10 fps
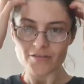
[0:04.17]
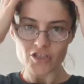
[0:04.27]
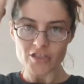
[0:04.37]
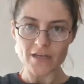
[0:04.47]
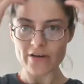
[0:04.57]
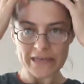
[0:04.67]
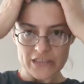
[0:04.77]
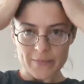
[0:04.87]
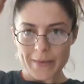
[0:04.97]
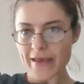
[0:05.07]
just
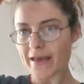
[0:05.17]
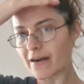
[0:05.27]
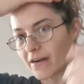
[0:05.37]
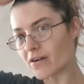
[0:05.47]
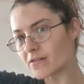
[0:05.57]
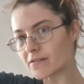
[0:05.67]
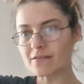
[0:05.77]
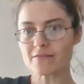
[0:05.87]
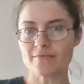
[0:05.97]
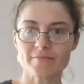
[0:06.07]
arranging my hair
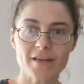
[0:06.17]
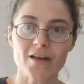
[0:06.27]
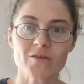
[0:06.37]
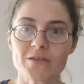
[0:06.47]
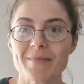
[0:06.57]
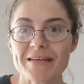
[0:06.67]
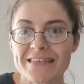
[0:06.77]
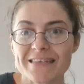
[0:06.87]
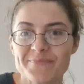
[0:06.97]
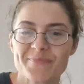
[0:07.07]
because it looks
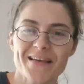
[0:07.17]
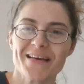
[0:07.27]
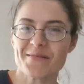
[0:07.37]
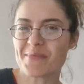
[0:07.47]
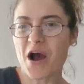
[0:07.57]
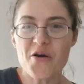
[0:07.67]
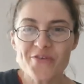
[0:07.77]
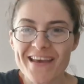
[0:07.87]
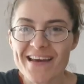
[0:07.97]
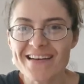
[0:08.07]
messy, but who
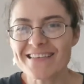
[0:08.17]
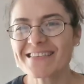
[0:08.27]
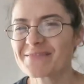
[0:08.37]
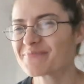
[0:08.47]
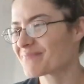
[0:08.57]
cares?